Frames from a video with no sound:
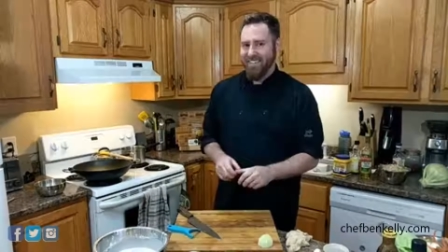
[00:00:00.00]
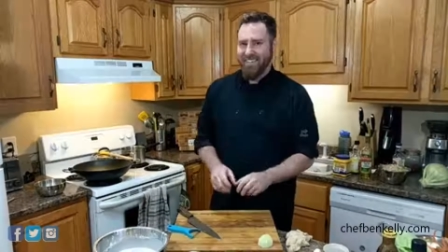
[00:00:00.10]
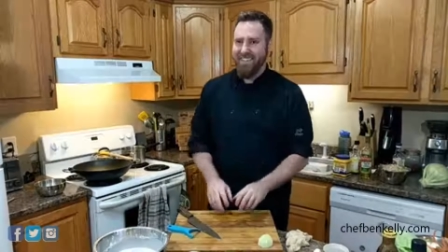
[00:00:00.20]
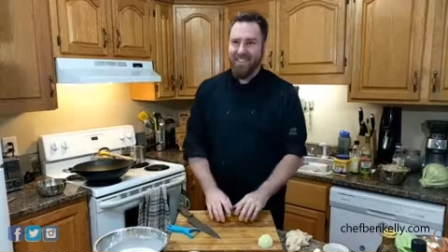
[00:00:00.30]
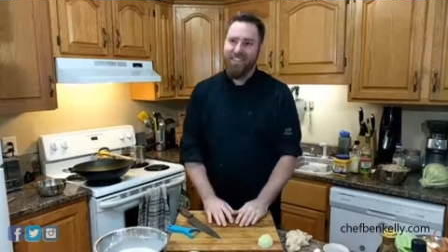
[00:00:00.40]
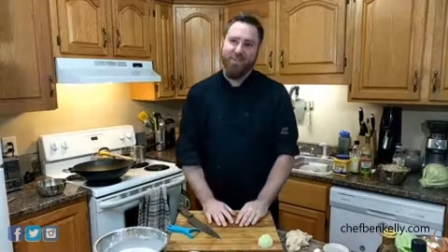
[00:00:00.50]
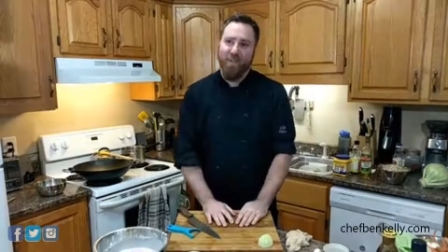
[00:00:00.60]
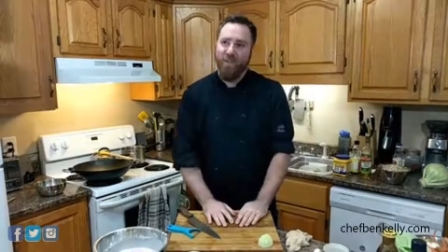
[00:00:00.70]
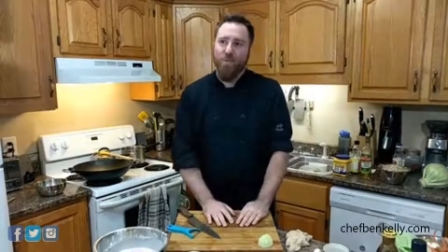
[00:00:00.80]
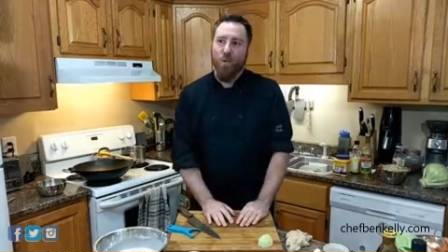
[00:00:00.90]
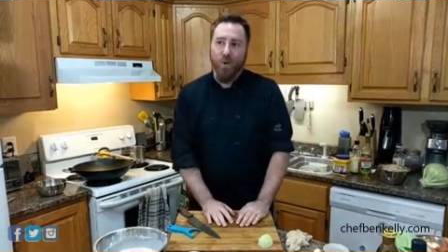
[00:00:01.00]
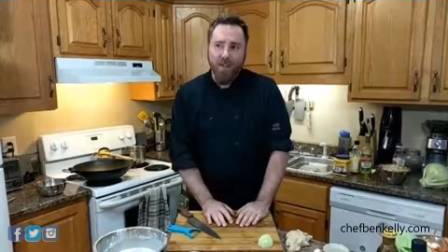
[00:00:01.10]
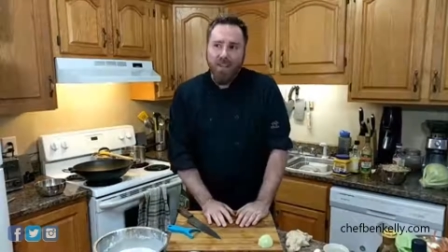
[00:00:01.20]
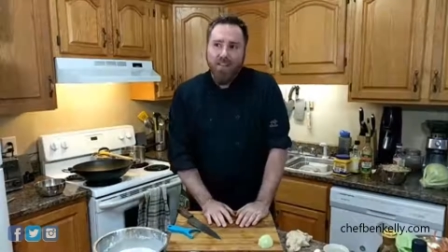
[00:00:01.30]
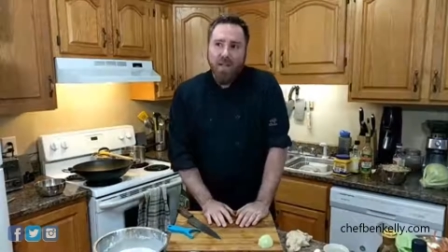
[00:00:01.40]
Anyway, she looks very
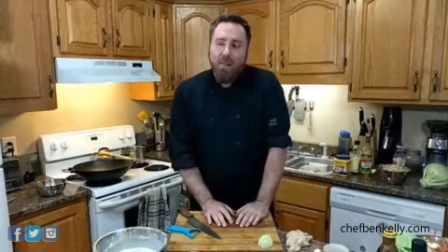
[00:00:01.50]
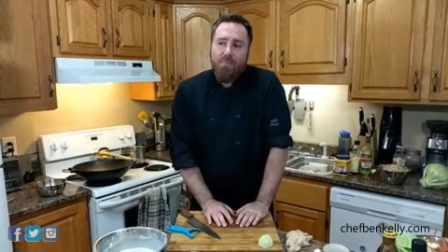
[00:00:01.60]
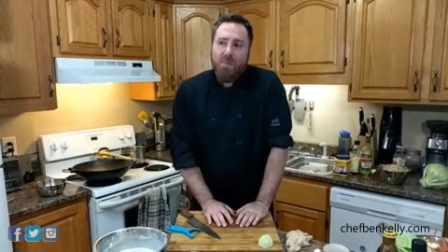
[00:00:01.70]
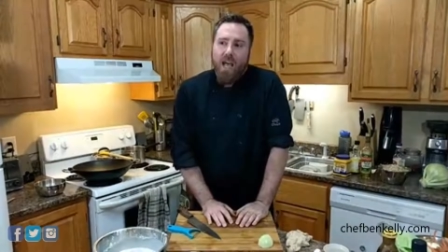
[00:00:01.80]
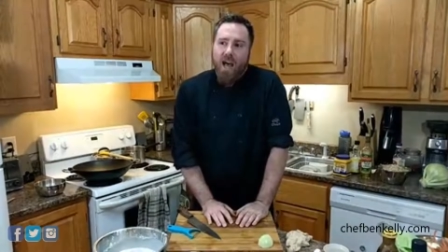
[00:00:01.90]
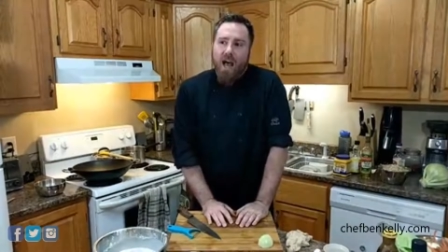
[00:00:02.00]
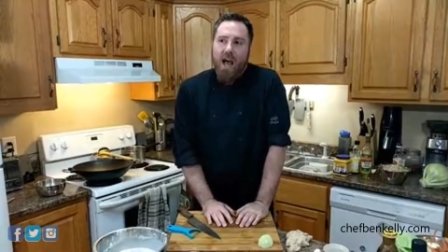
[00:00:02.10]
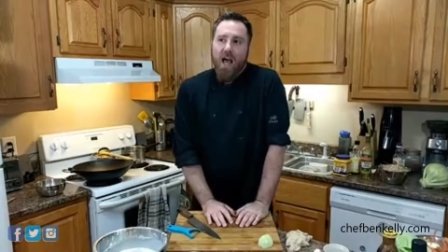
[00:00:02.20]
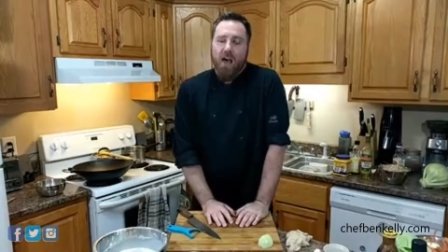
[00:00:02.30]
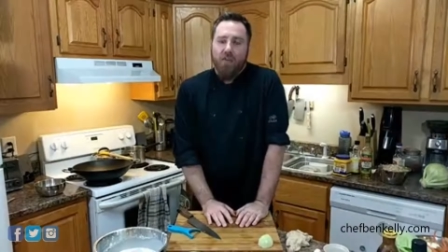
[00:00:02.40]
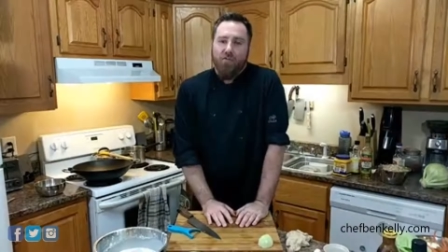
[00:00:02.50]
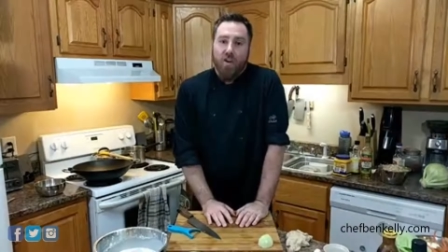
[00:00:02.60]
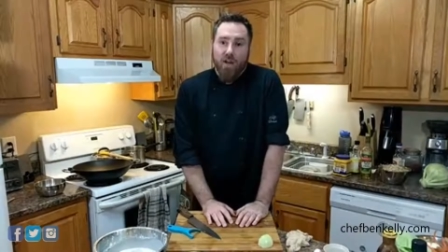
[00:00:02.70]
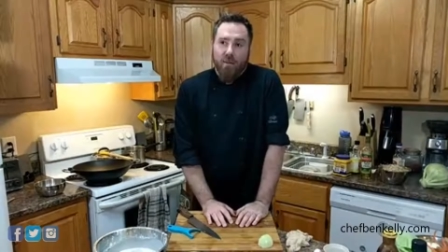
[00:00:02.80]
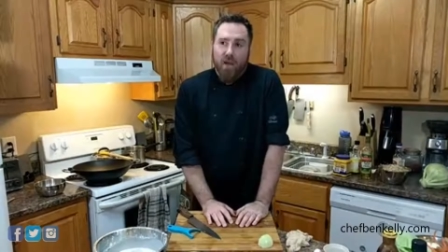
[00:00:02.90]
bored.
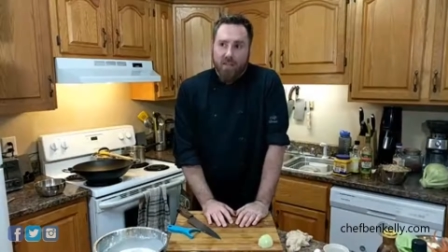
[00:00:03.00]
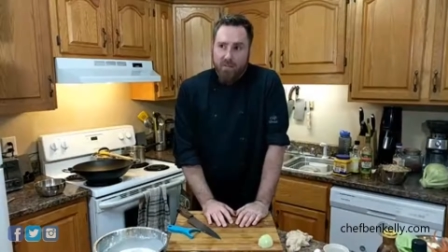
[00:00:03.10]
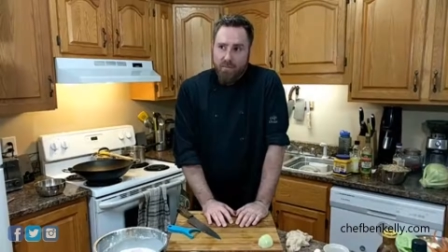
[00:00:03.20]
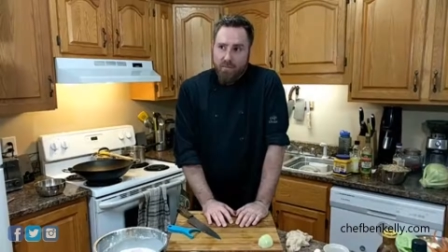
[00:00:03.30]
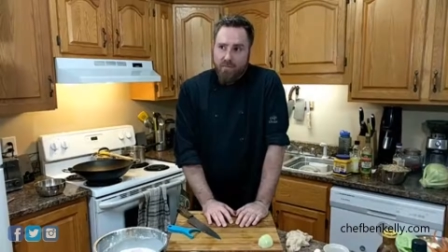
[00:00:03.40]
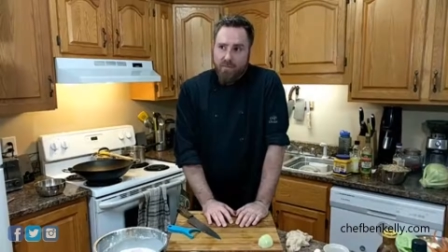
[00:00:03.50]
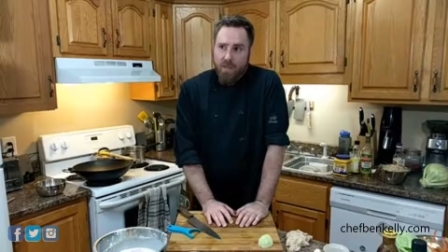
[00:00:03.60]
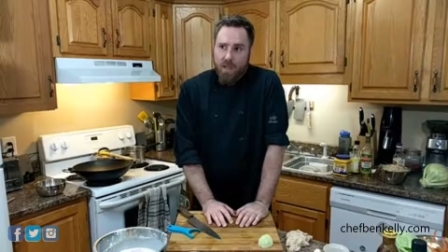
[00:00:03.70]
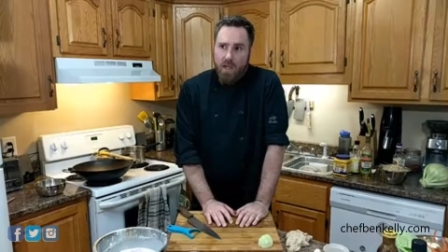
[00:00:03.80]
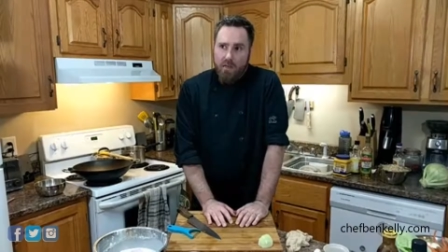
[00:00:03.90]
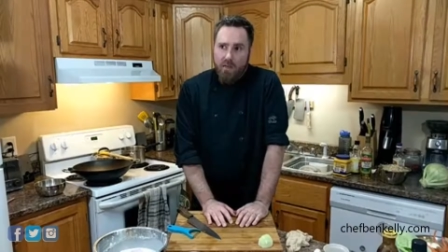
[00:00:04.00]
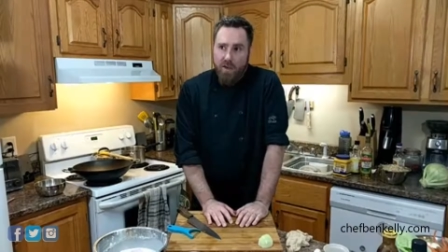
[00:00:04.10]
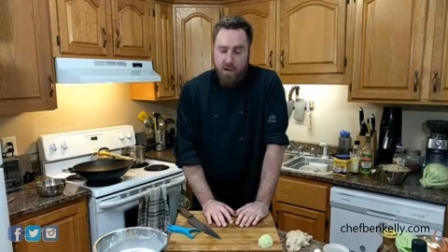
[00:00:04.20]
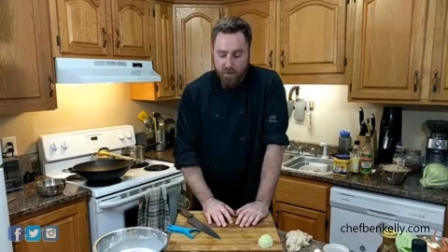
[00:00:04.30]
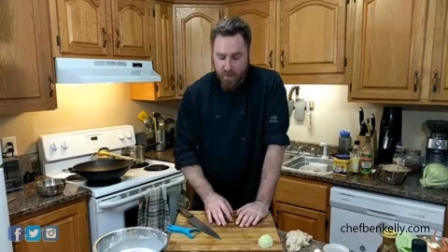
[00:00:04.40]
Fried rice is the
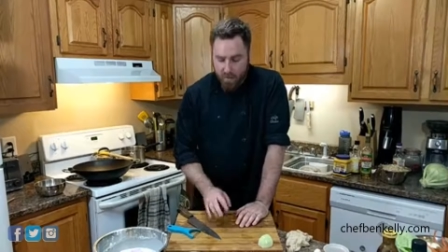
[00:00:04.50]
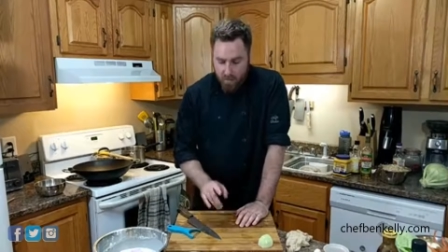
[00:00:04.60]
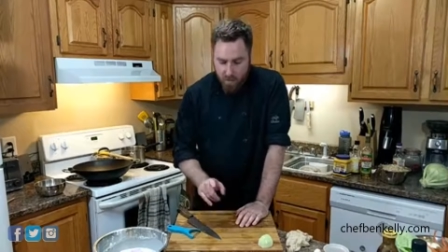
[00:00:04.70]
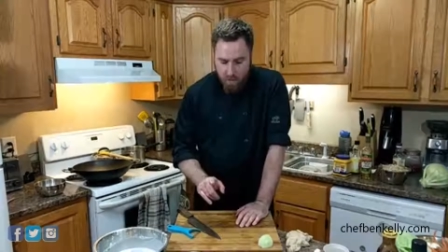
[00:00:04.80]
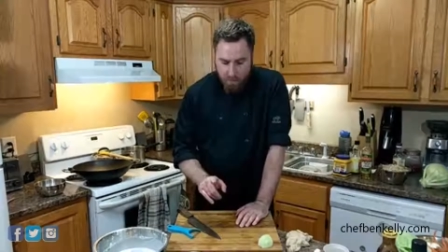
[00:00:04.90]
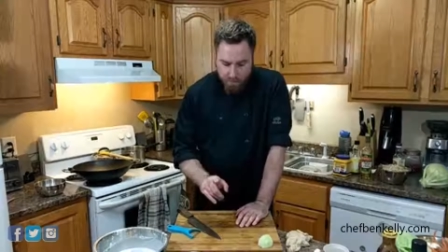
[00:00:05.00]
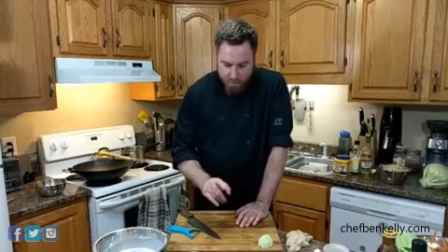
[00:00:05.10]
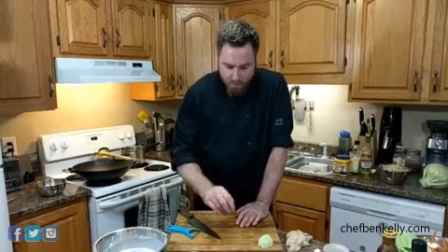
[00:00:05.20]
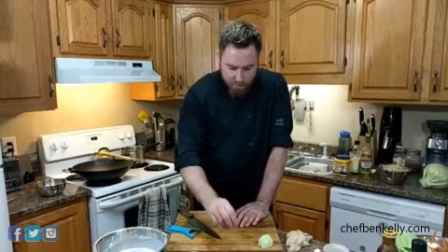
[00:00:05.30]
final thing. So,